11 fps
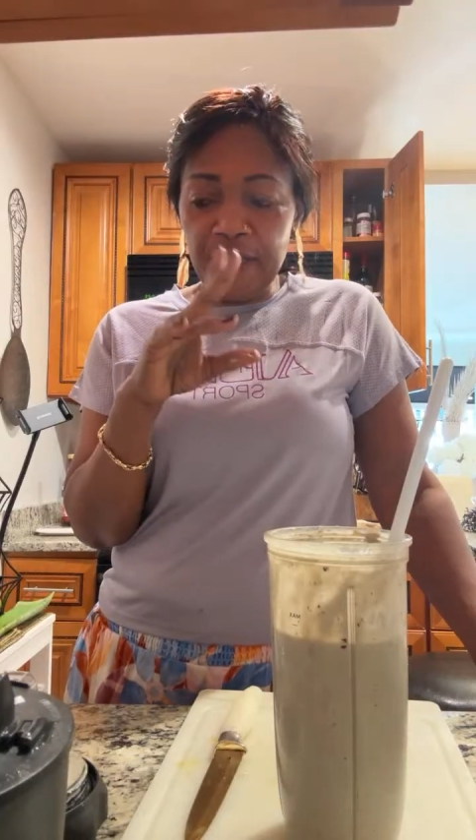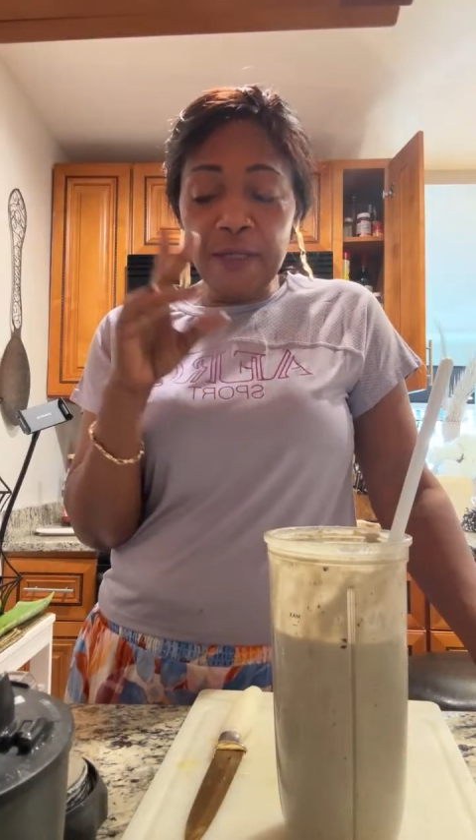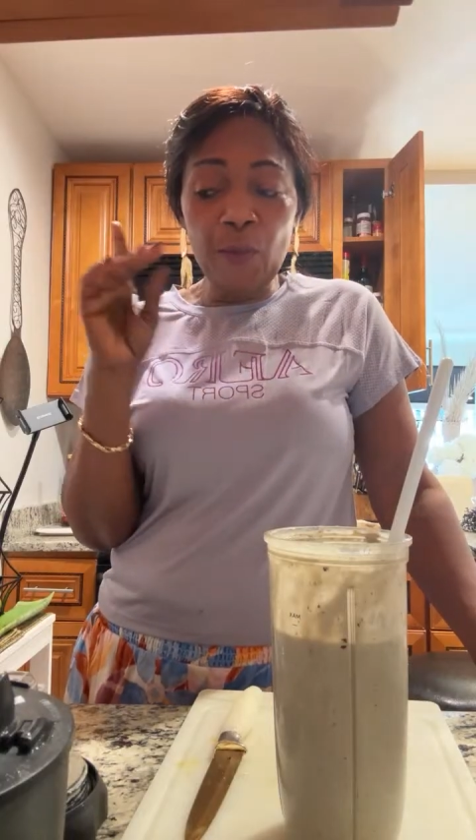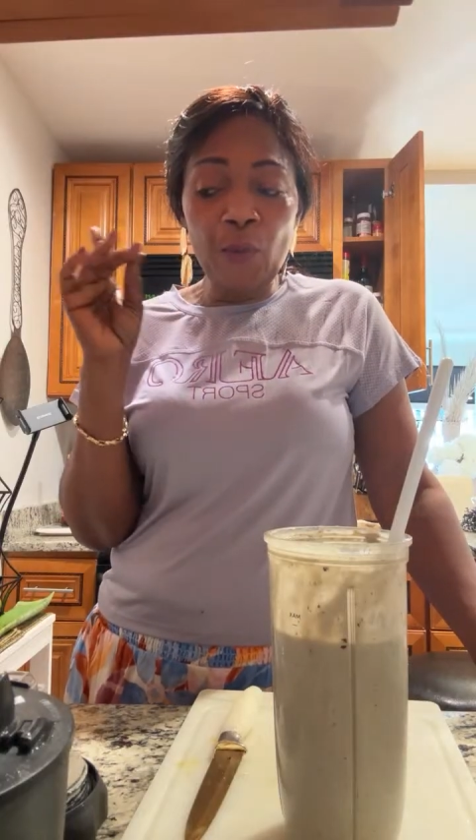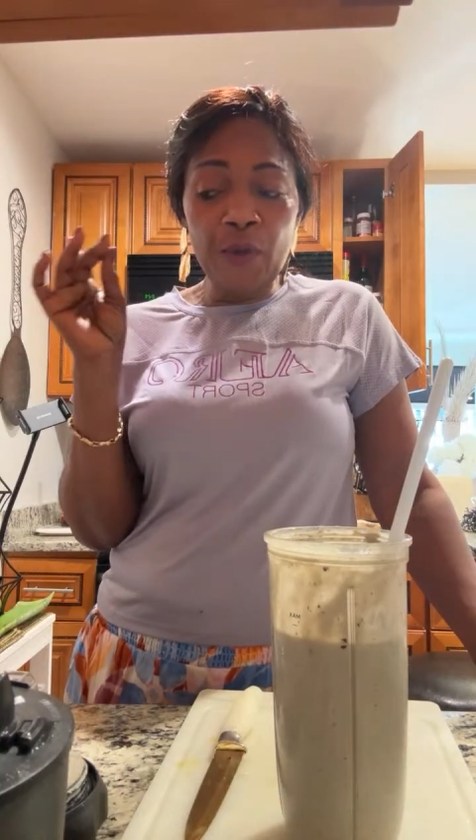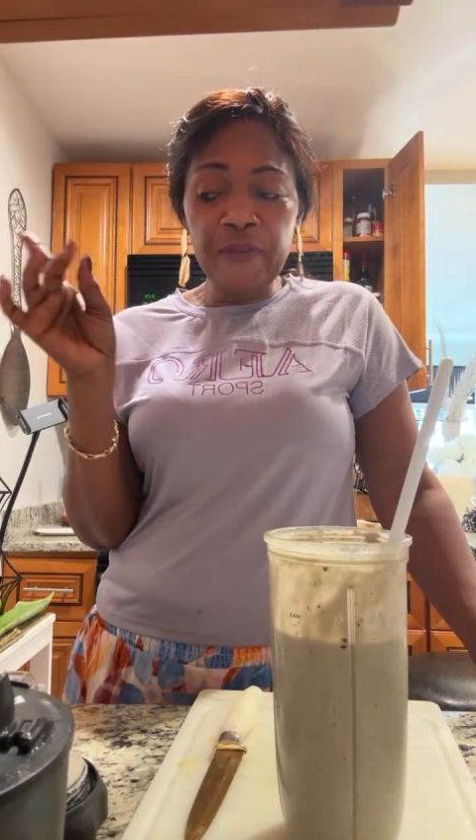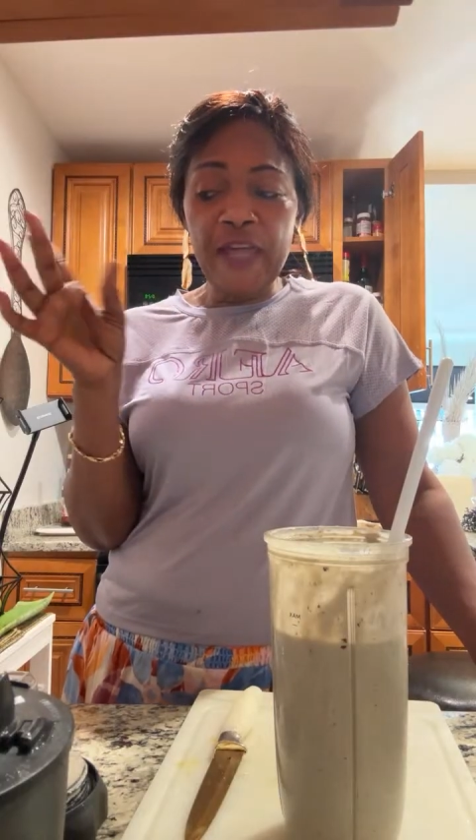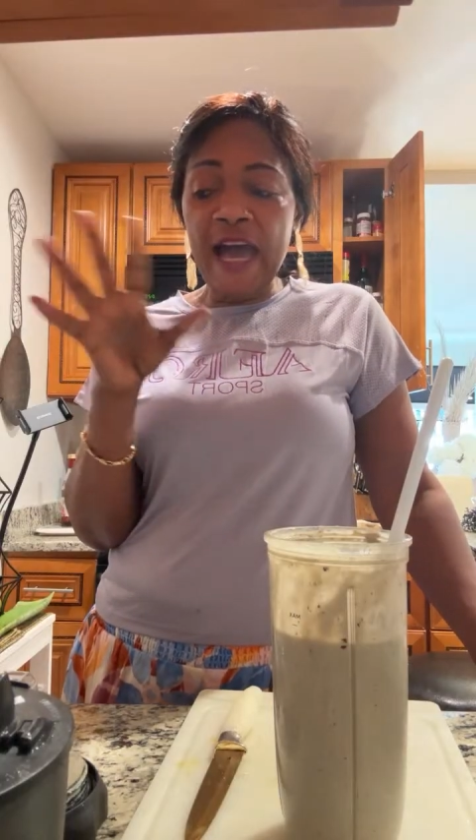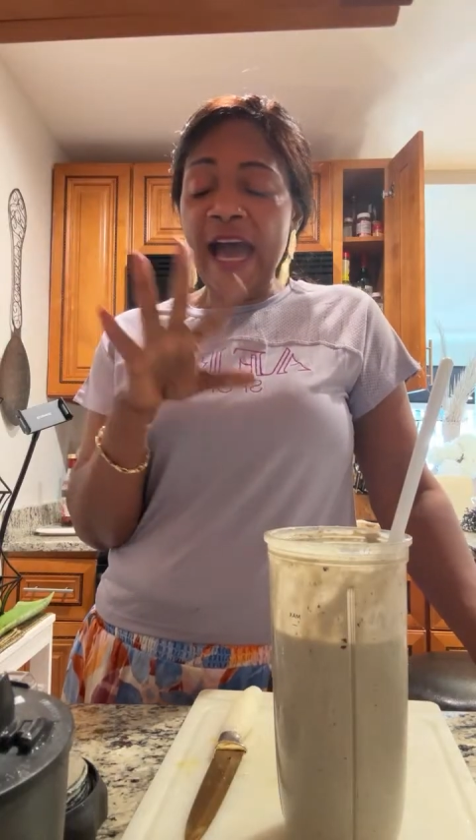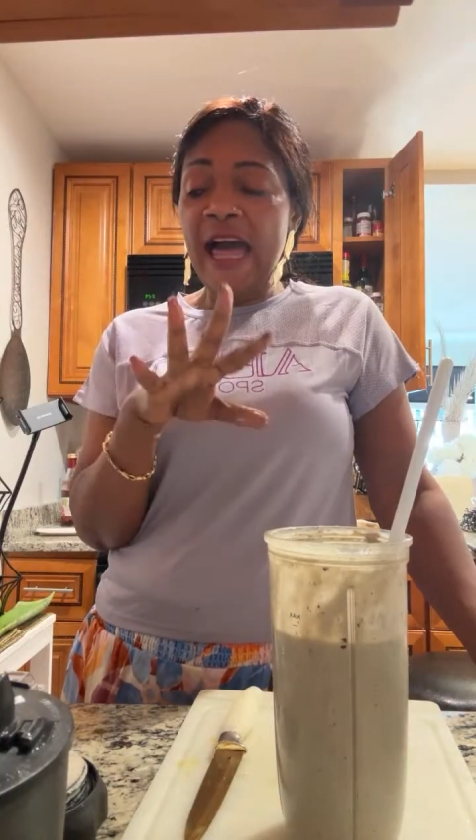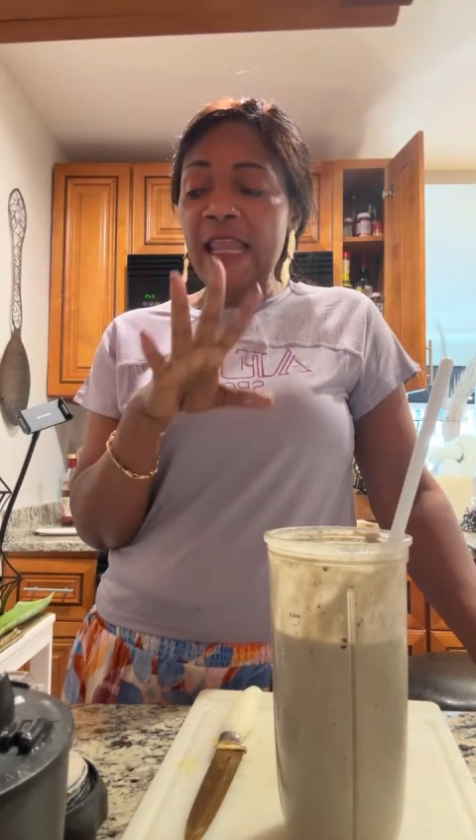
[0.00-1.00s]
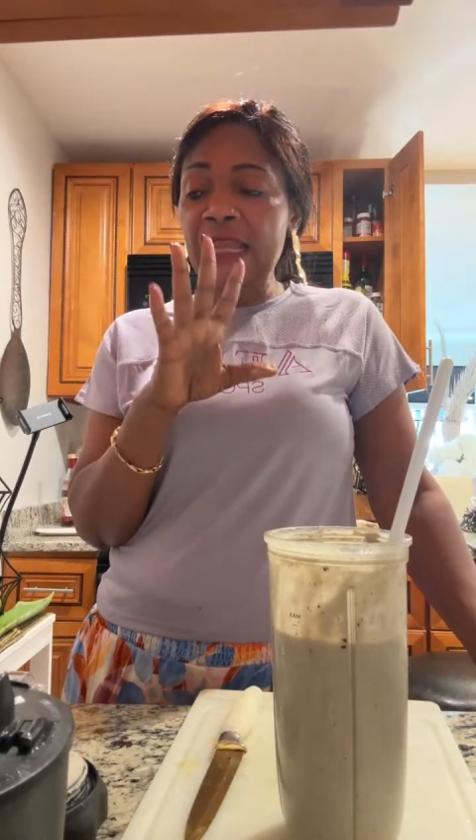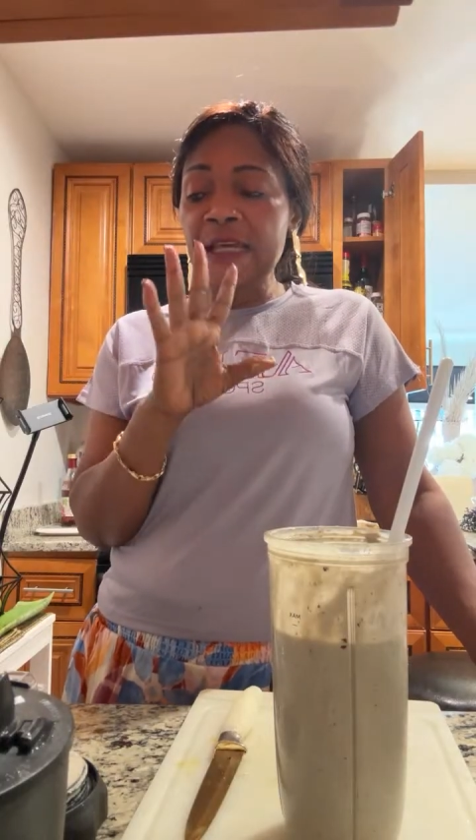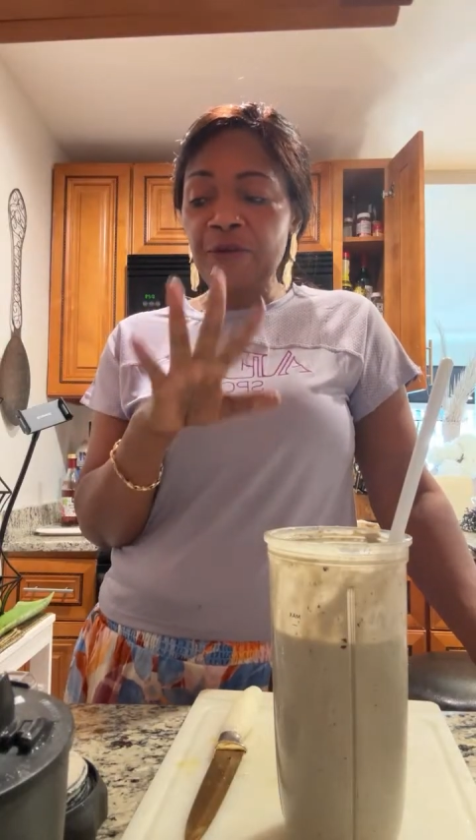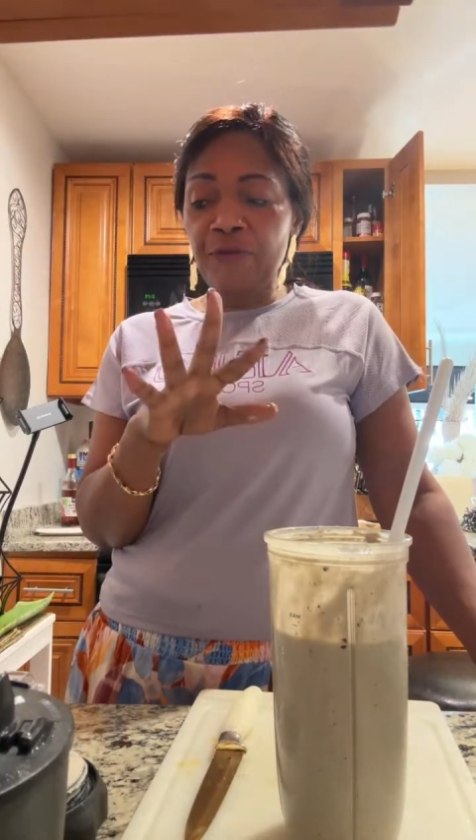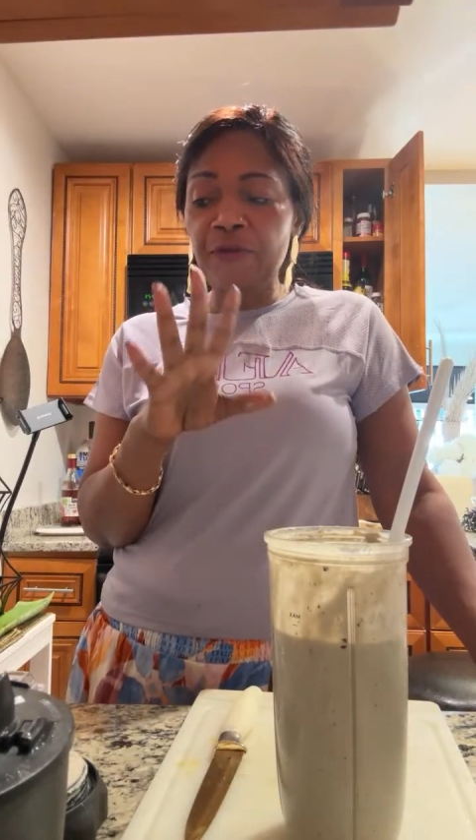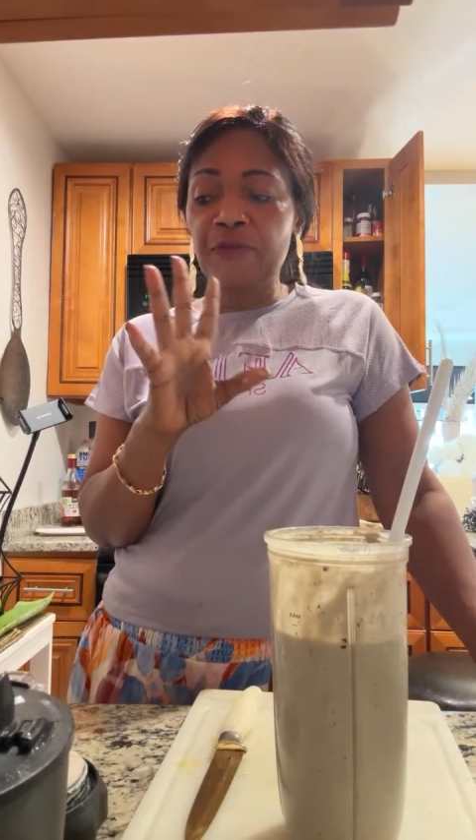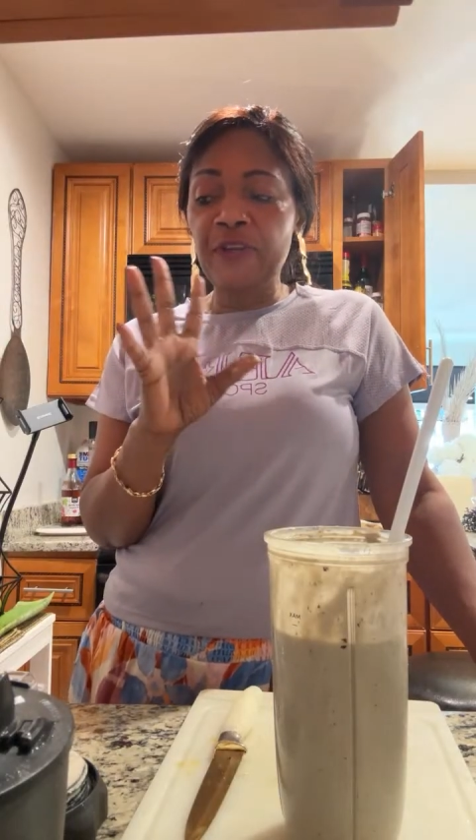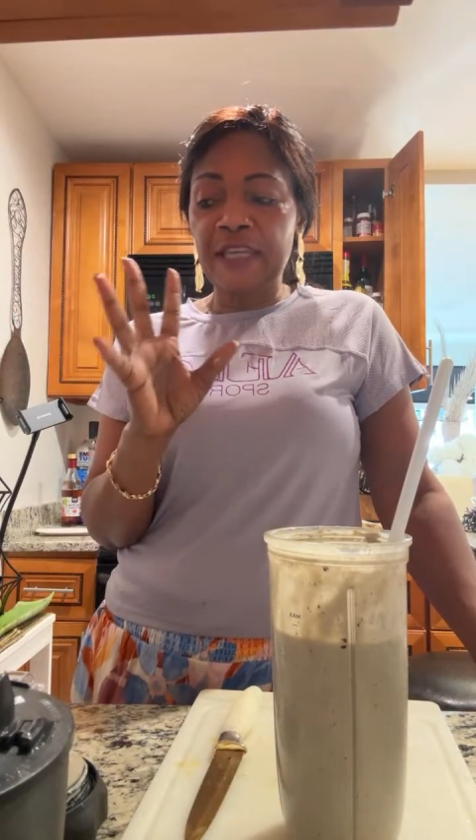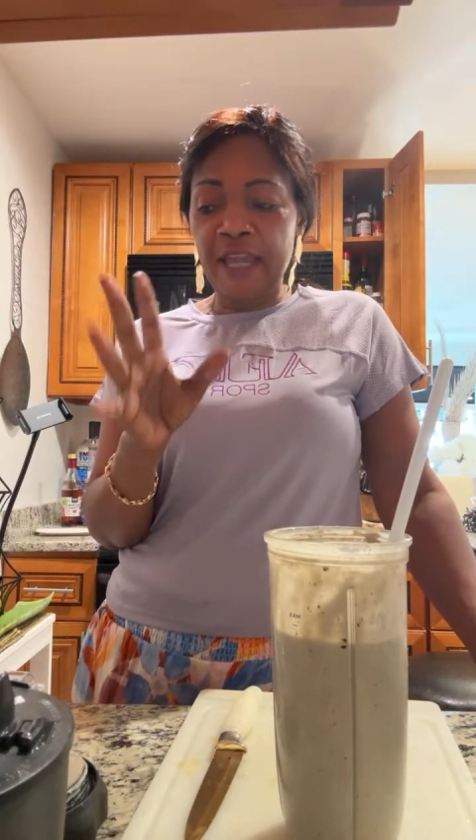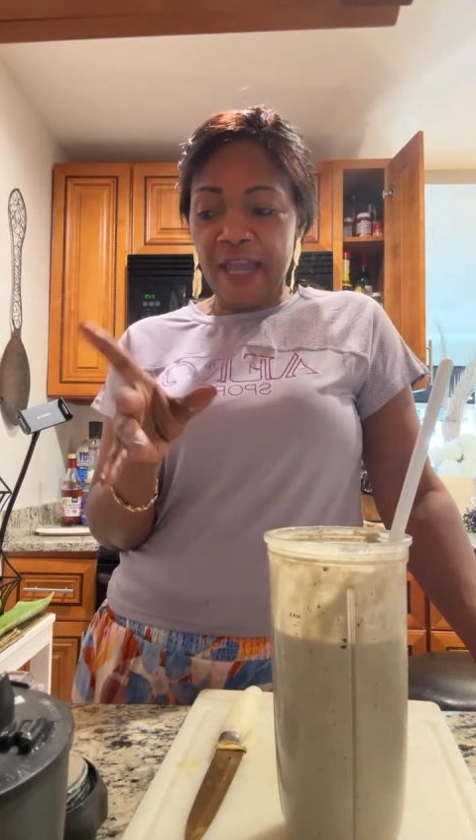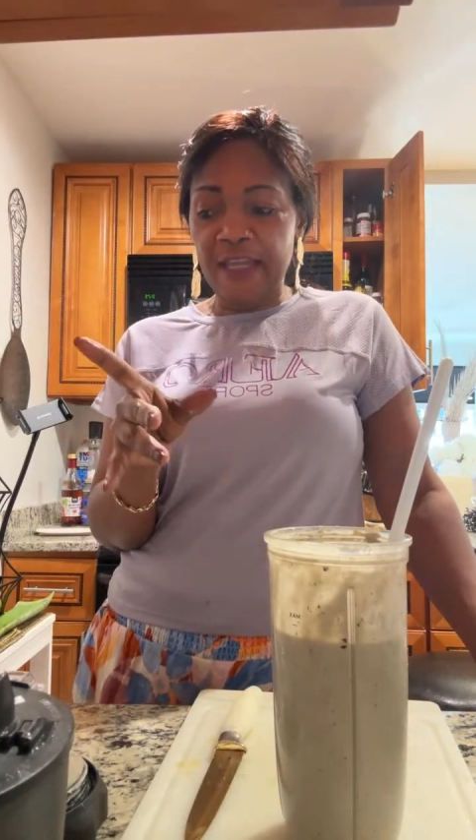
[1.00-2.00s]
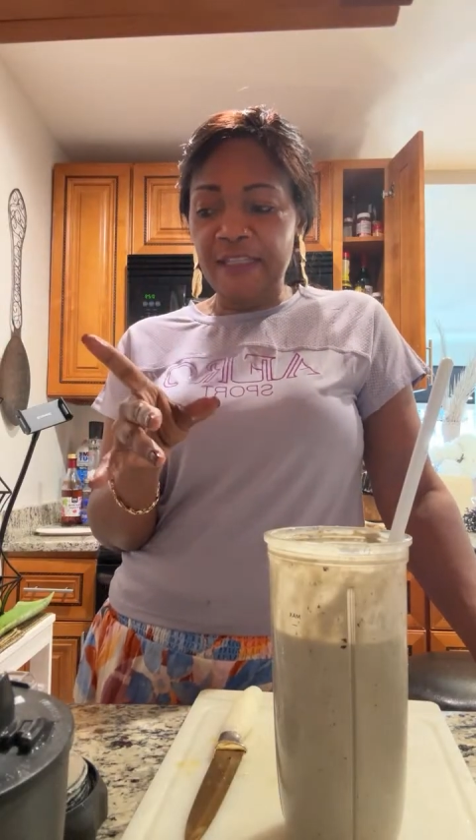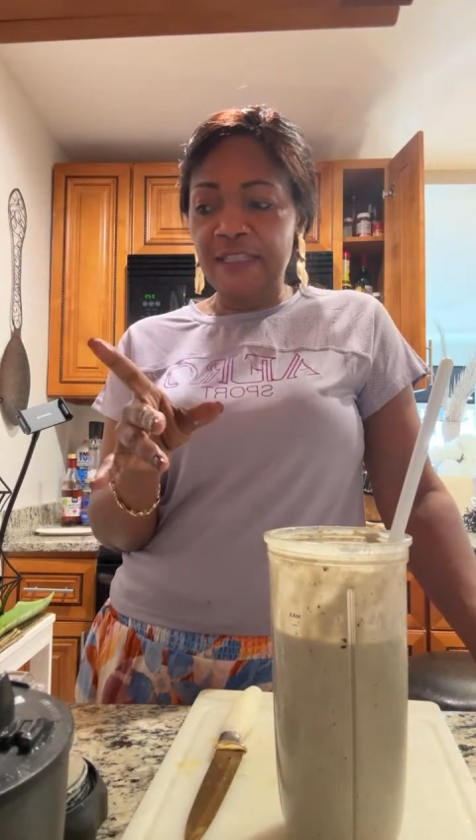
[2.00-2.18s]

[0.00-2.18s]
And the one that I literally forget